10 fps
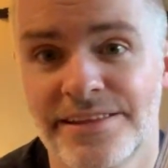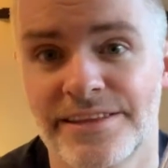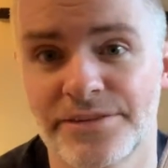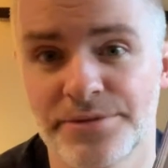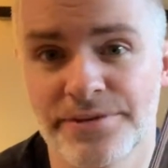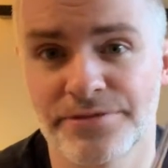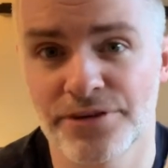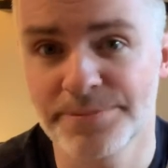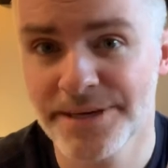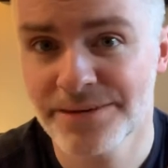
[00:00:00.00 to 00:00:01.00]
this was a
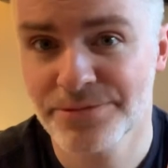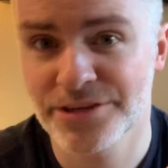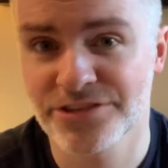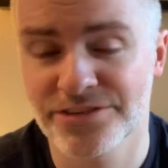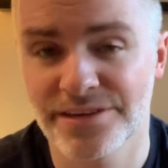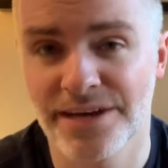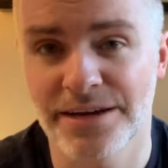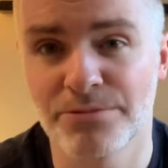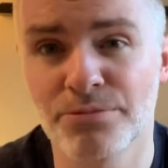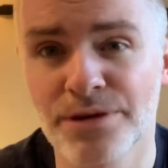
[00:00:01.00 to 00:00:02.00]
freebie, which I
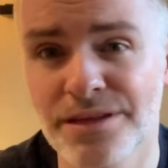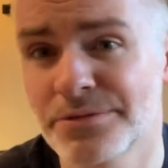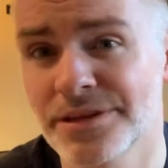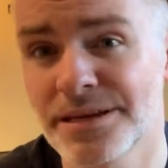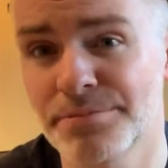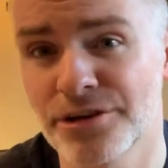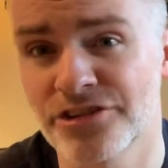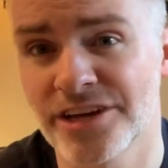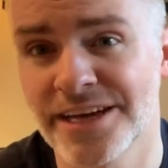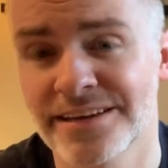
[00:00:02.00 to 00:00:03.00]
really, really
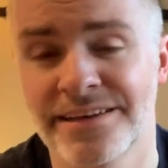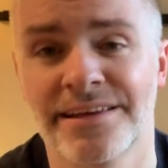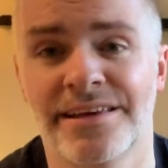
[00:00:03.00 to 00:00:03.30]
appreciate.